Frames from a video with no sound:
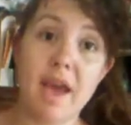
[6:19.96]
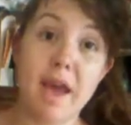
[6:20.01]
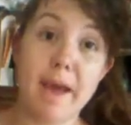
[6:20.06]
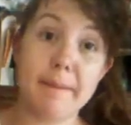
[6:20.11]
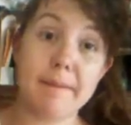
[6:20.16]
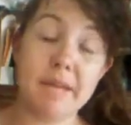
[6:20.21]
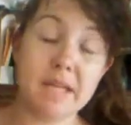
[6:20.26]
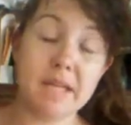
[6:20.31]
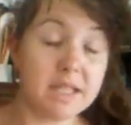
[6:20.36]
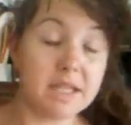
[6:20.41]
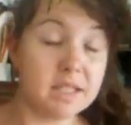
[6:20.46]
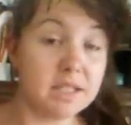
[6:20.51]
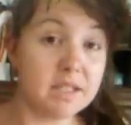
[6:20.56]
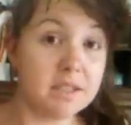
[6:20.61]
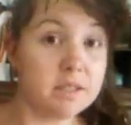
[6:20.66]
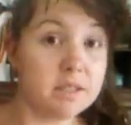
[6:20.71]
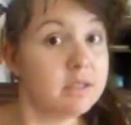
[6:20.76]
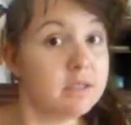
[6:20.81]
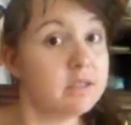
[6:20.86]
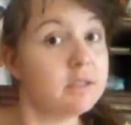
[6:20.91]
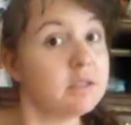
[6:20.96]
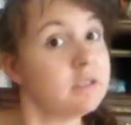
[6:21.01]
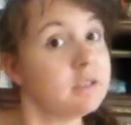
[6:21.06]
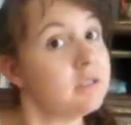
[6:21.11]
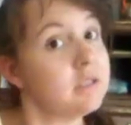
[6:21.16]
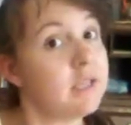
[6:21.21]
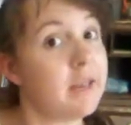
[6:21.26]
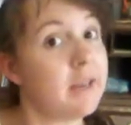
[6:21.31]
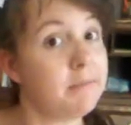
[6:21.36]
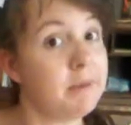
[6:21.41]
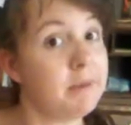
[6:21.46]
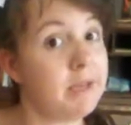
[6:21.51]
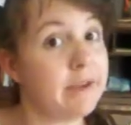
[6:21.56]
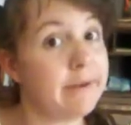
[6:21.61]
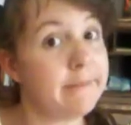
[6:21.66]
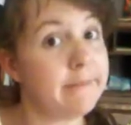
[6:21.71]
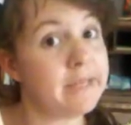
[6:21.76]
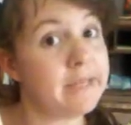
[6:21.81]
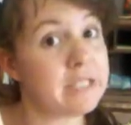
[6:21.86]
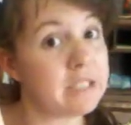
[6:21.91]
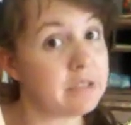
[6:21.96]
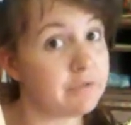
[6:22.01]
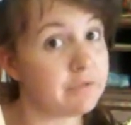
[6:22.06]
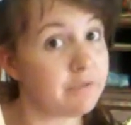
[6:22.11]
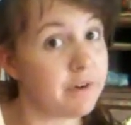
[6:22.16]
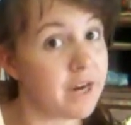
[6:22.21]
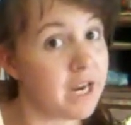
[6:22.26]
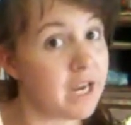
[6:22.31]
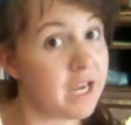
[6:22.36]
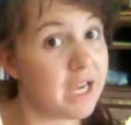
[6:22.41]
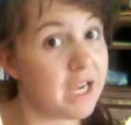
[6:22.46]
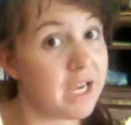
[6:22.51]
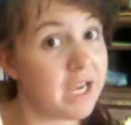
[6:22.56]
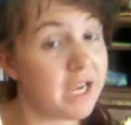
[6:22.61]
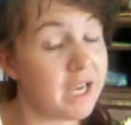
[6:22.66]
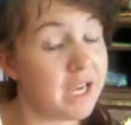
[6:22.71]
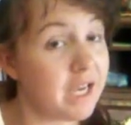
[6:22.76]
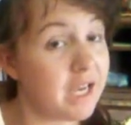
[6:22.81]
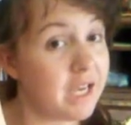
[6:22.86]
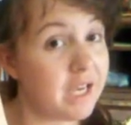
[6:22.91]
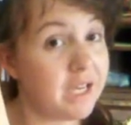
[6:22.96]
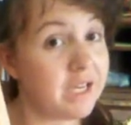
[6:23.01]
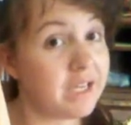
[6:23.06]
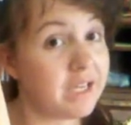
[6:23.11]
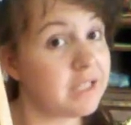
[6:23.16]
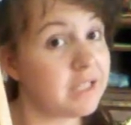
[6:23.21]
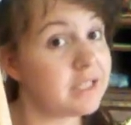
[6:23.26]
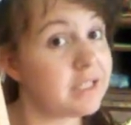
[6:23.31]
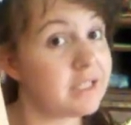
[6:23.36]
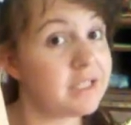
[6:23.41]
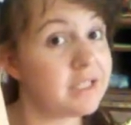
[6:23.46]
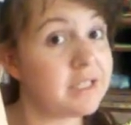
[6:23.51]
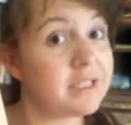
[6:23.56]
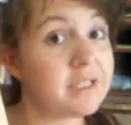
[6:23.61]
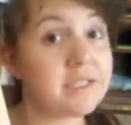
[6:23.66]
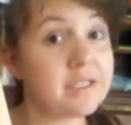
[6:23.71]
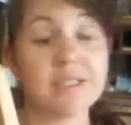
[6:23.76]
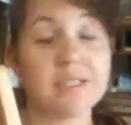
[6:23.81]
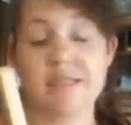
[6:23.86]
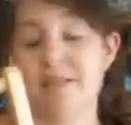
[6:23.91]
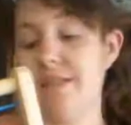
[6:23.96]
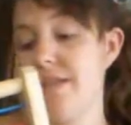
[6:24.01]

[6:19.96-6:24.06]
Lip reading: Abacus can be your best friend.